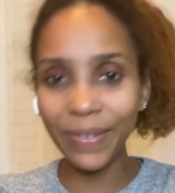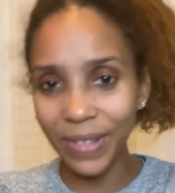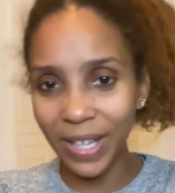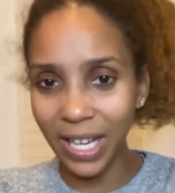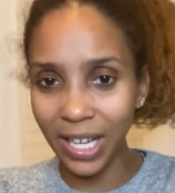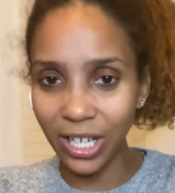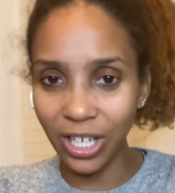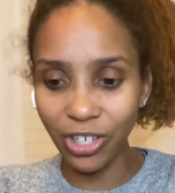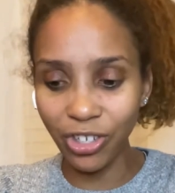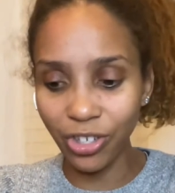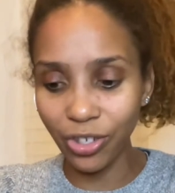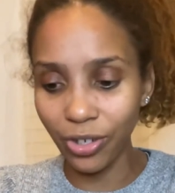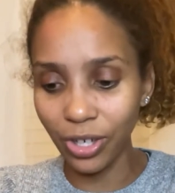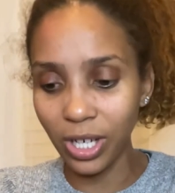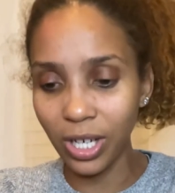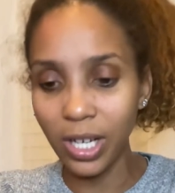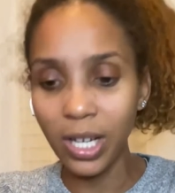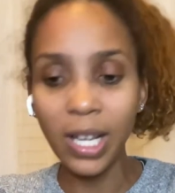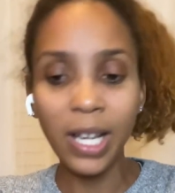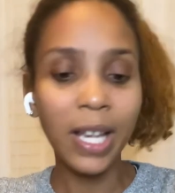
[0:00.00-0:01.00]
the
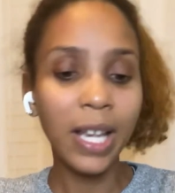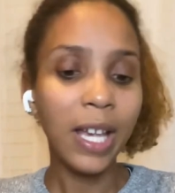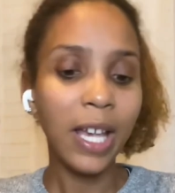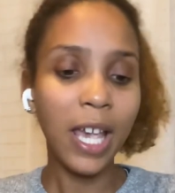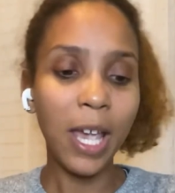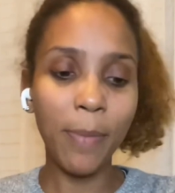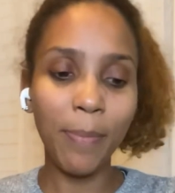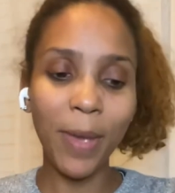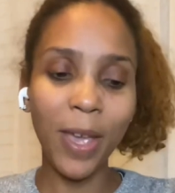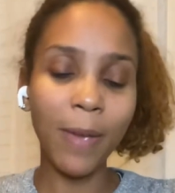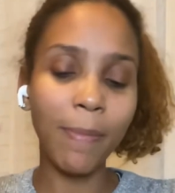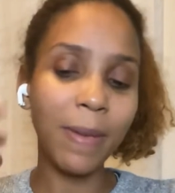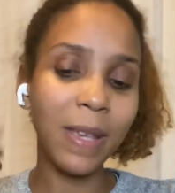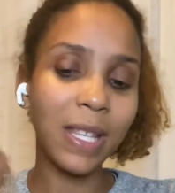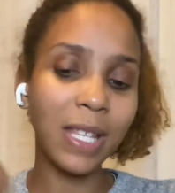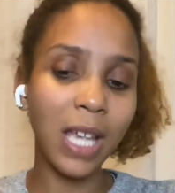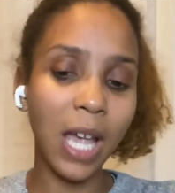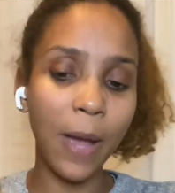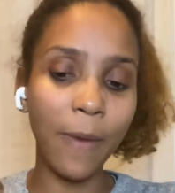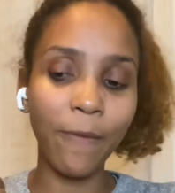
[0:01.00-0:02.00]
industry, it may be
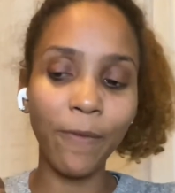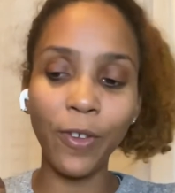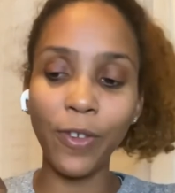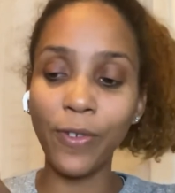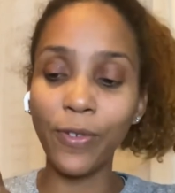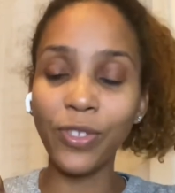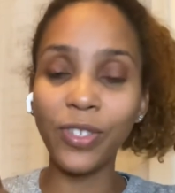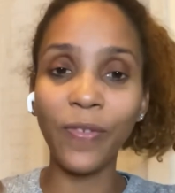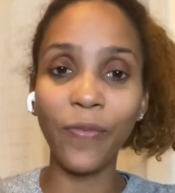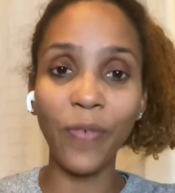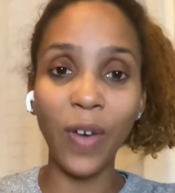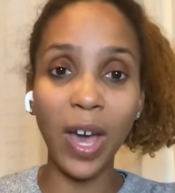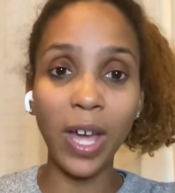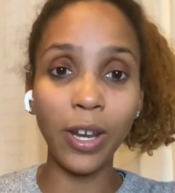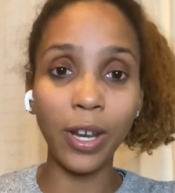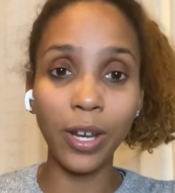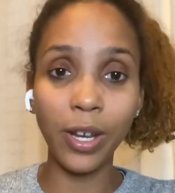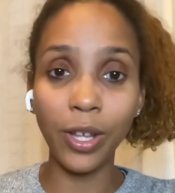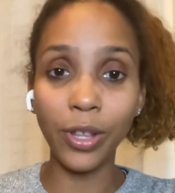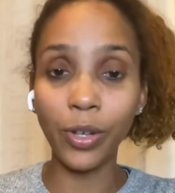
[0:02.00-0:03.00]
time for you to find
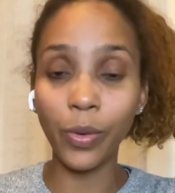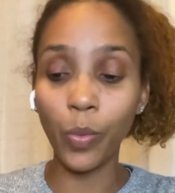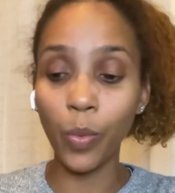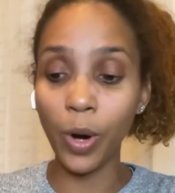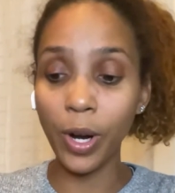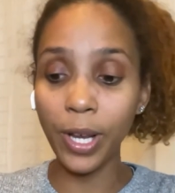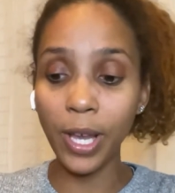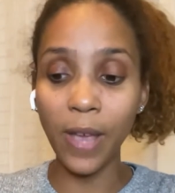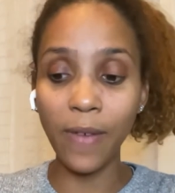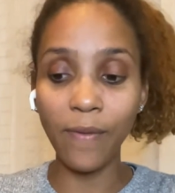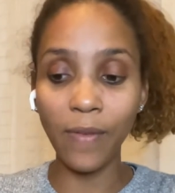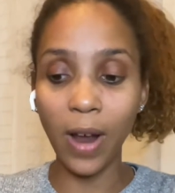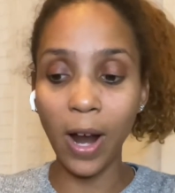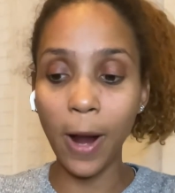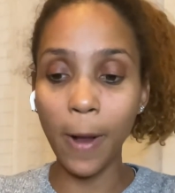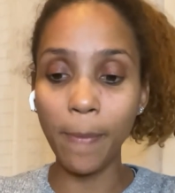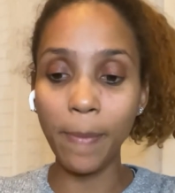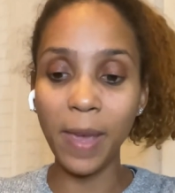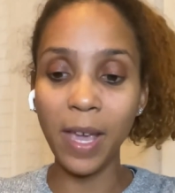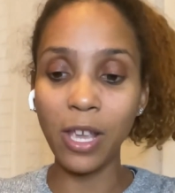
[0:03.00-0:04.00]
another work
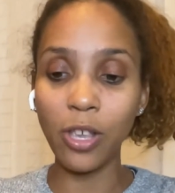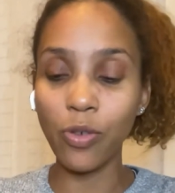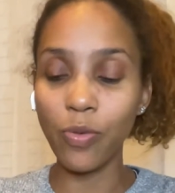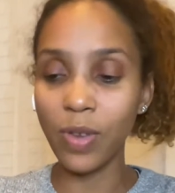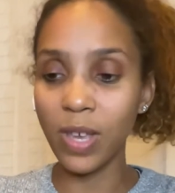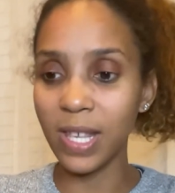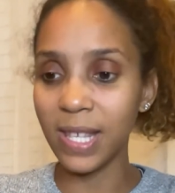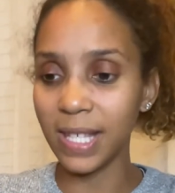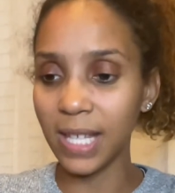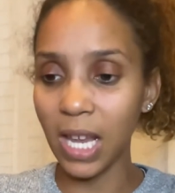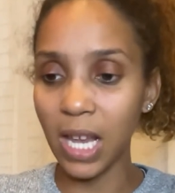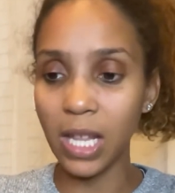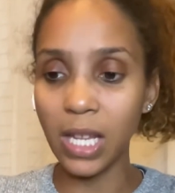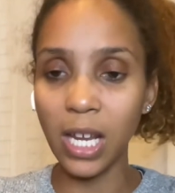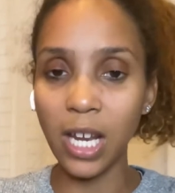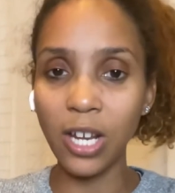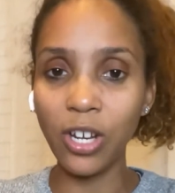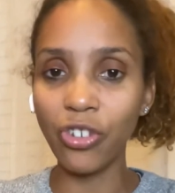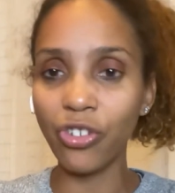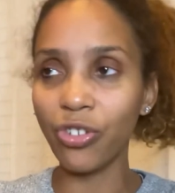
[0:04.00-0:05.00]
environment. You can stay in the
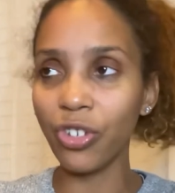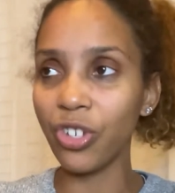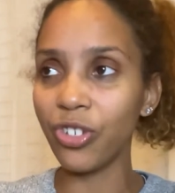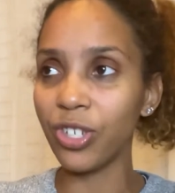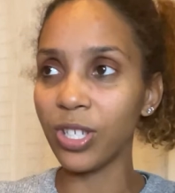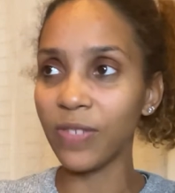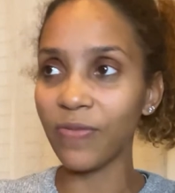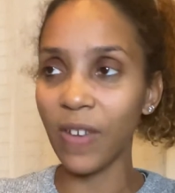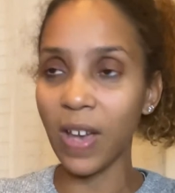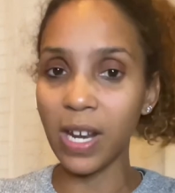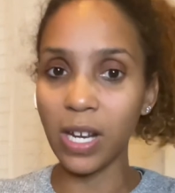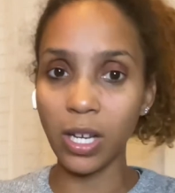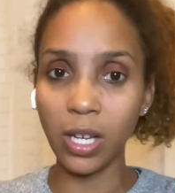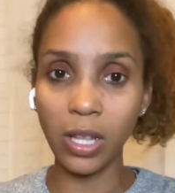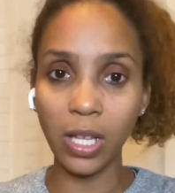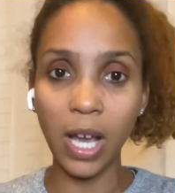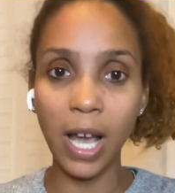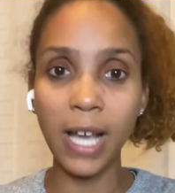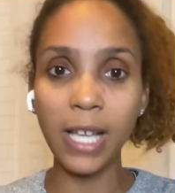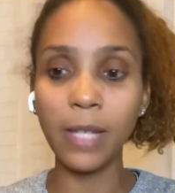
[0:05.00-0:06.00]
industry, just find another
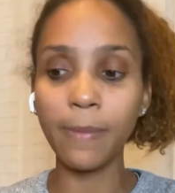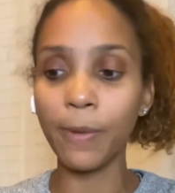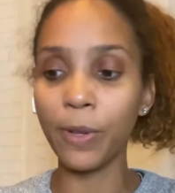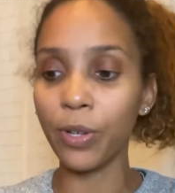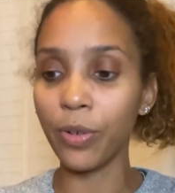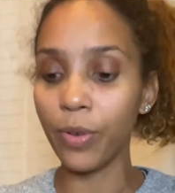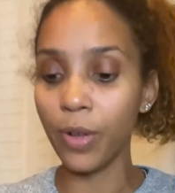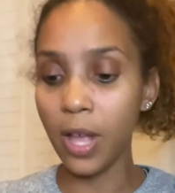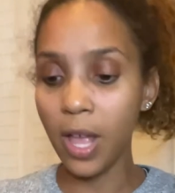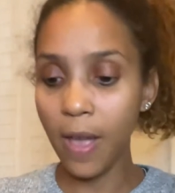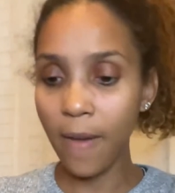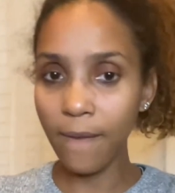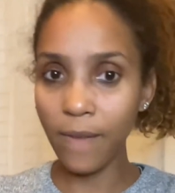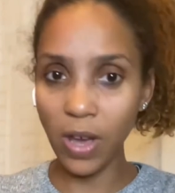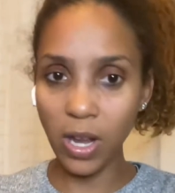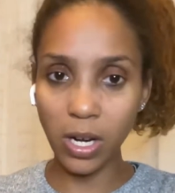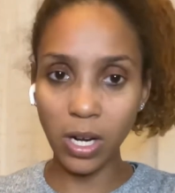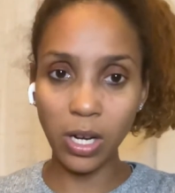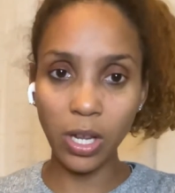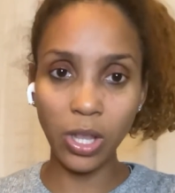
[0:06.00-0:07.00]
hospital,
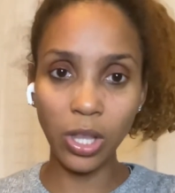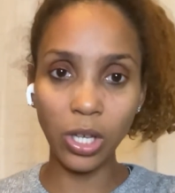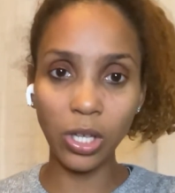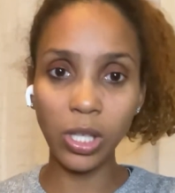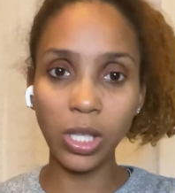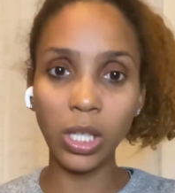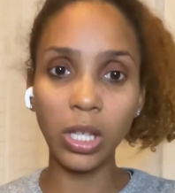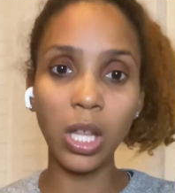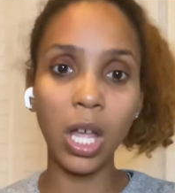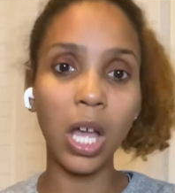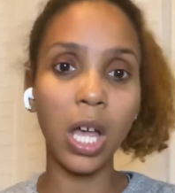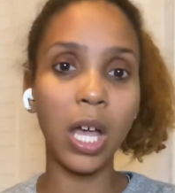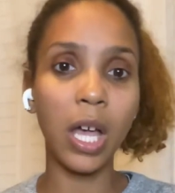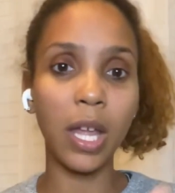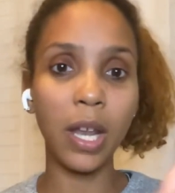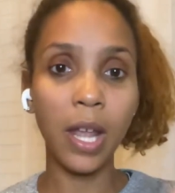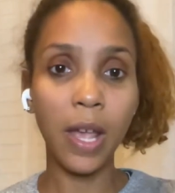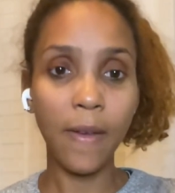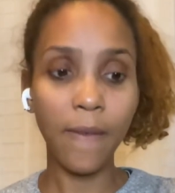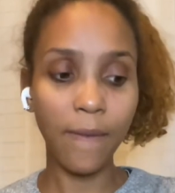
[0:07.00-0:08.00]
find another salon,
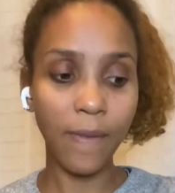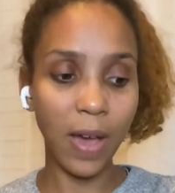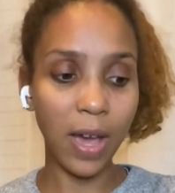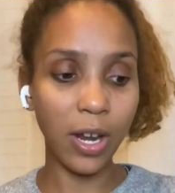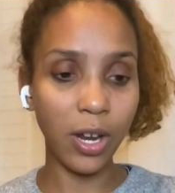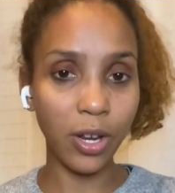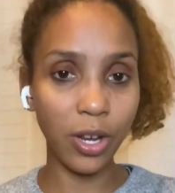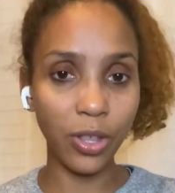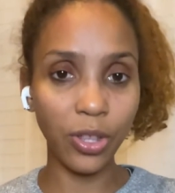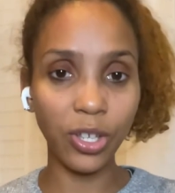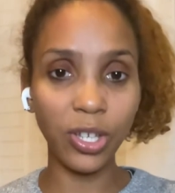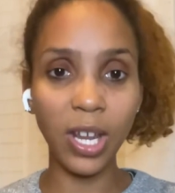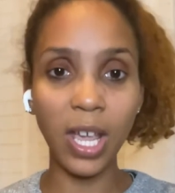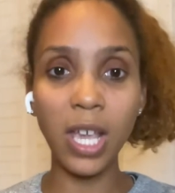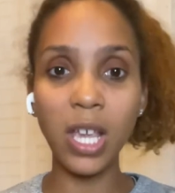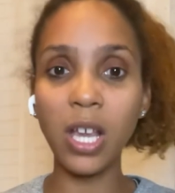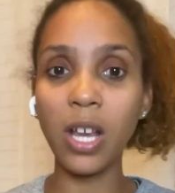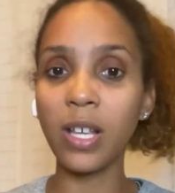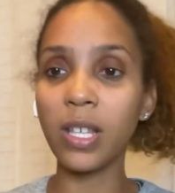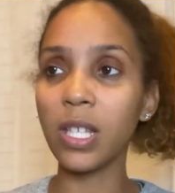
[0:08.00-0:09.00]
find another
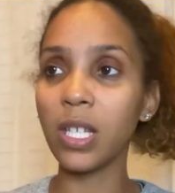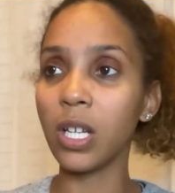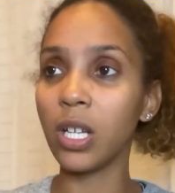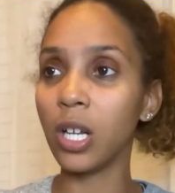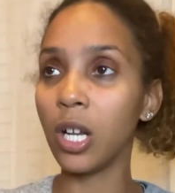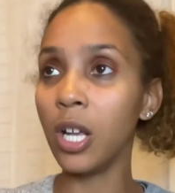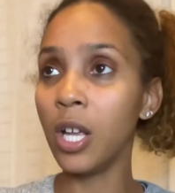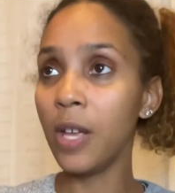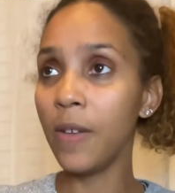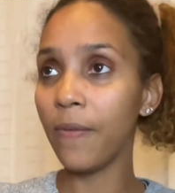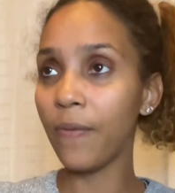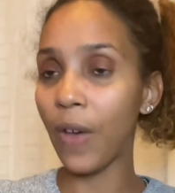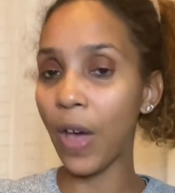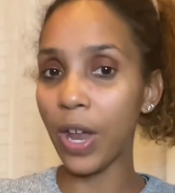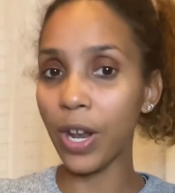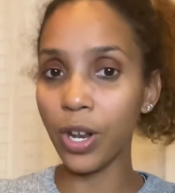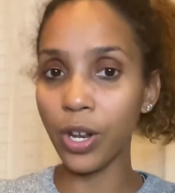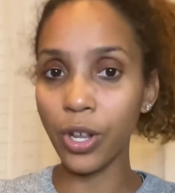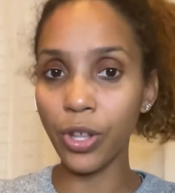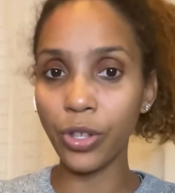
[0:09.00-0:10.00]
daycare center, find
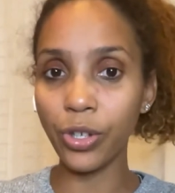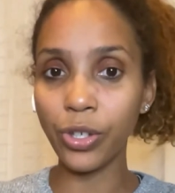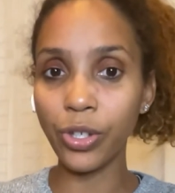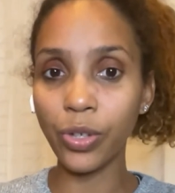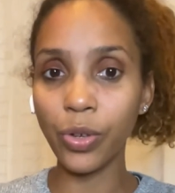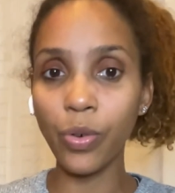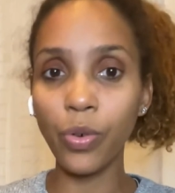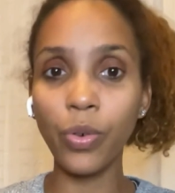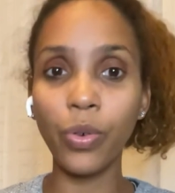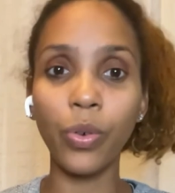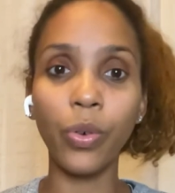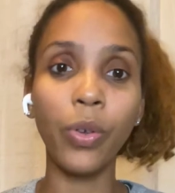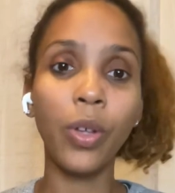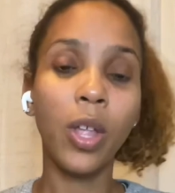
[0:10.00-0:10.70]
another school.